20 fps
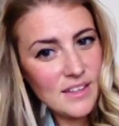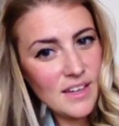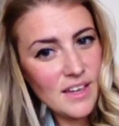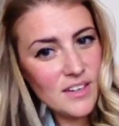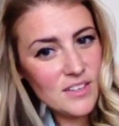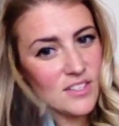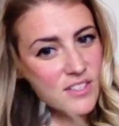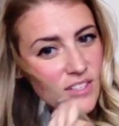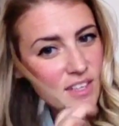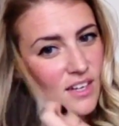I
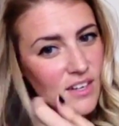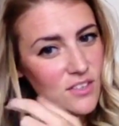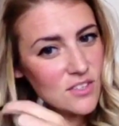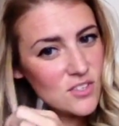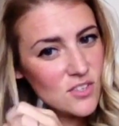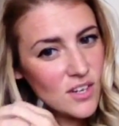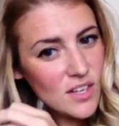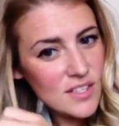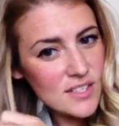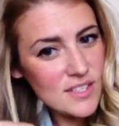just kind of
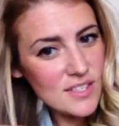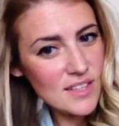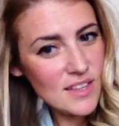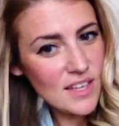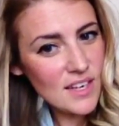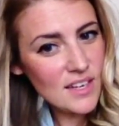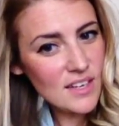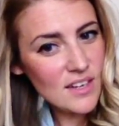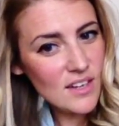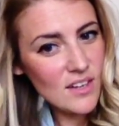trust
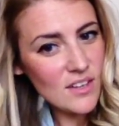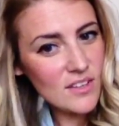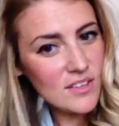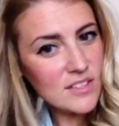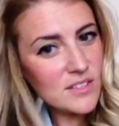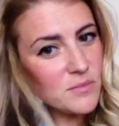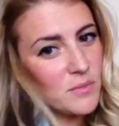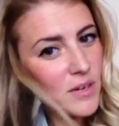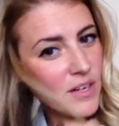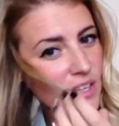that it all
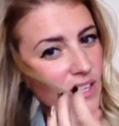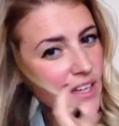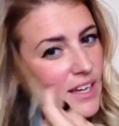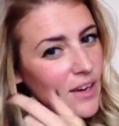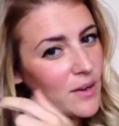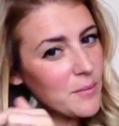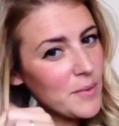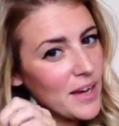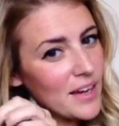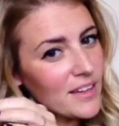is working
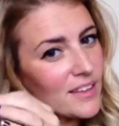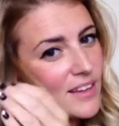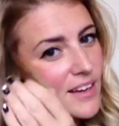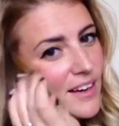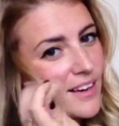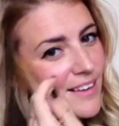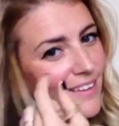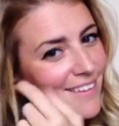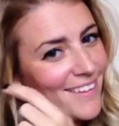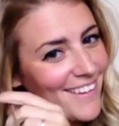out back
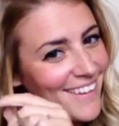there.